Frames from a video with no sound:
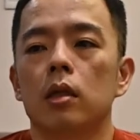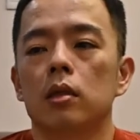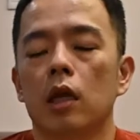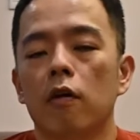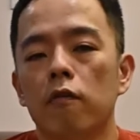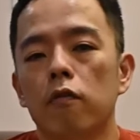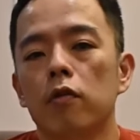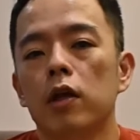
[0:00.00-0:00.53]

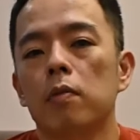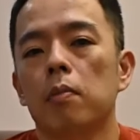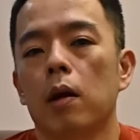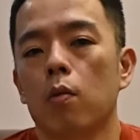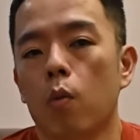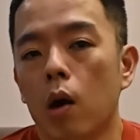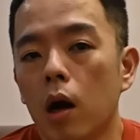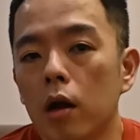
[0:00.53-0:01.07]
thankfully my
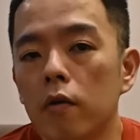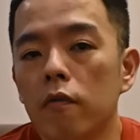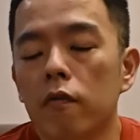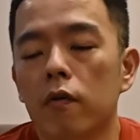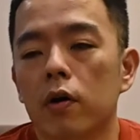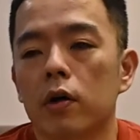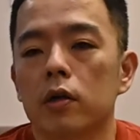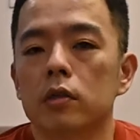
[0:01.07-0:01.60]
wife
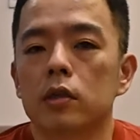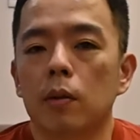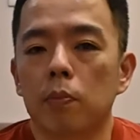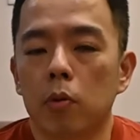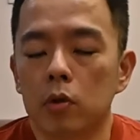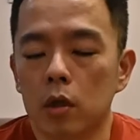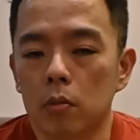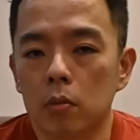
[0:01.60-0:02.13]

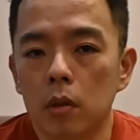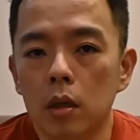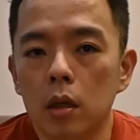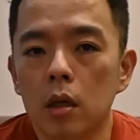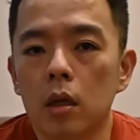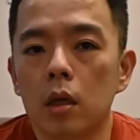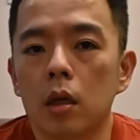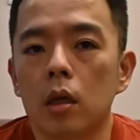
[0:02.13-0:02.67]
supported me.
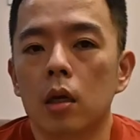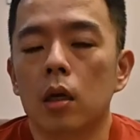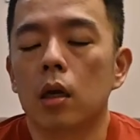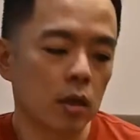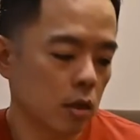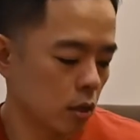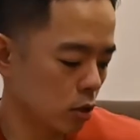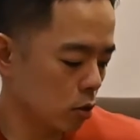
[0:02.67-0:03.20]

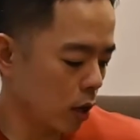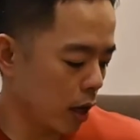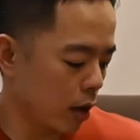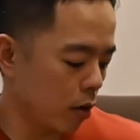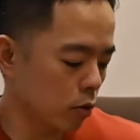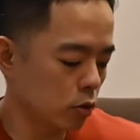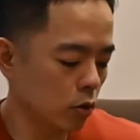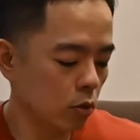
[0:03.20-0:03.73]
So I
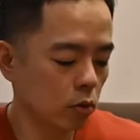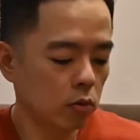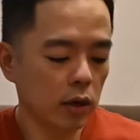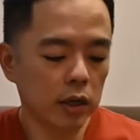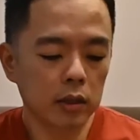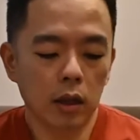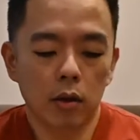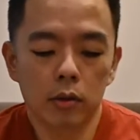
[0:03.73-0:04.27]
also
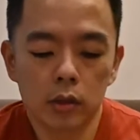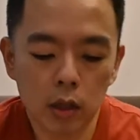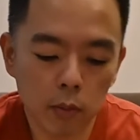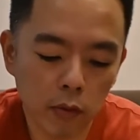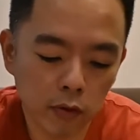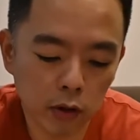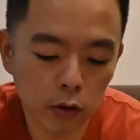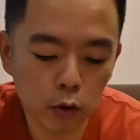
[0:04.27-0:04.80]
write down some
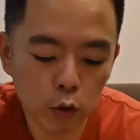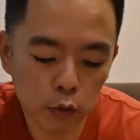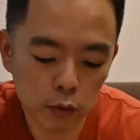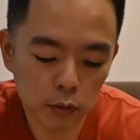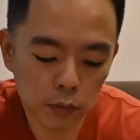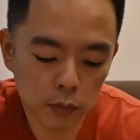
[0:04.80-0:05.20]
of the notes.